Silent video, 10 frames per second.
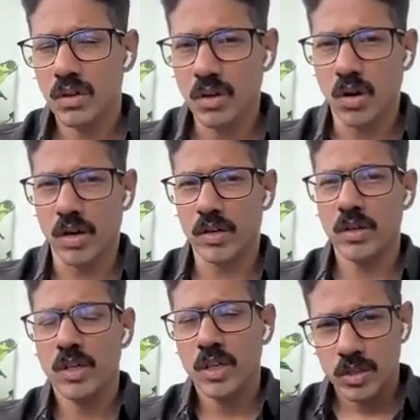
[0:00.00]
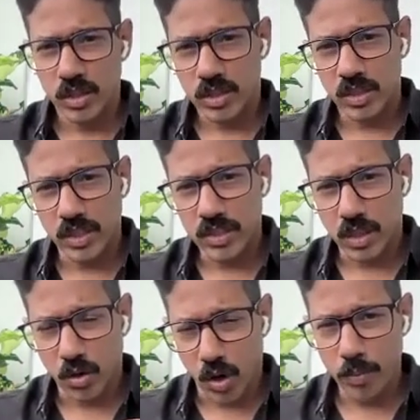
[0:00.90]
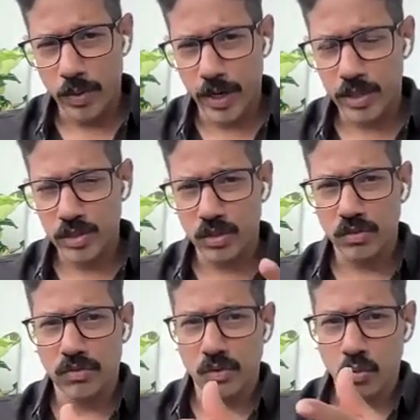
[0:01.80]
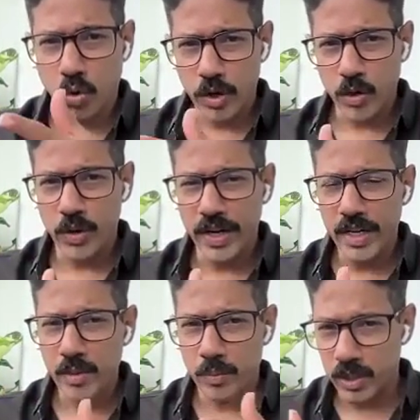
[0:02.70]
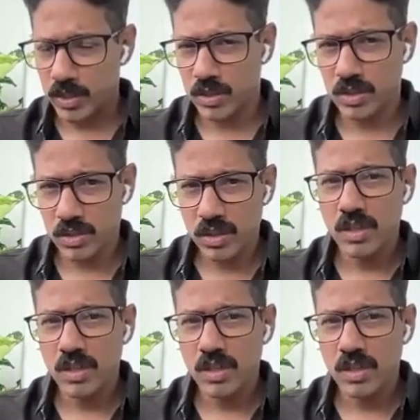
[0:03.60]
Got it. So it's a combination of what you eat plus